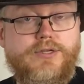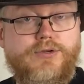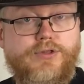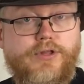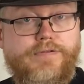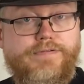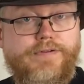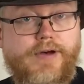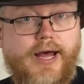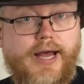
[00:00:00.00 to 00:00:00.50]
to
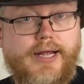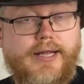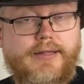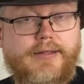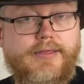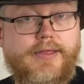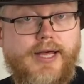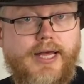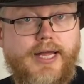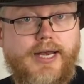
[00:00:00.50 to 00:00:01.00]
the
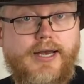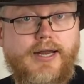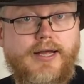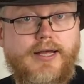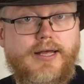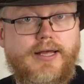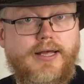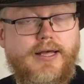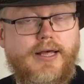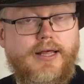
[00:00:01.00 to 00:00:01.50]
fact then
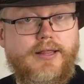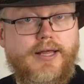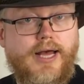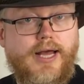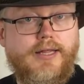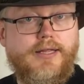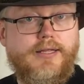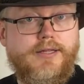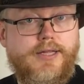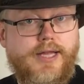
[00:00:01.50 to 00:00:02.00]

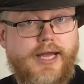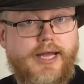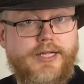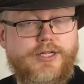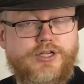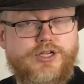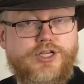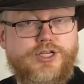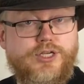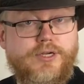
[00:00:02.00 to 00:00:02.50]
that
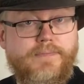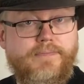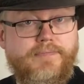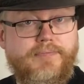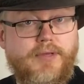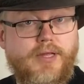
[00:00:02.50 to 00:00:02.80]
Dench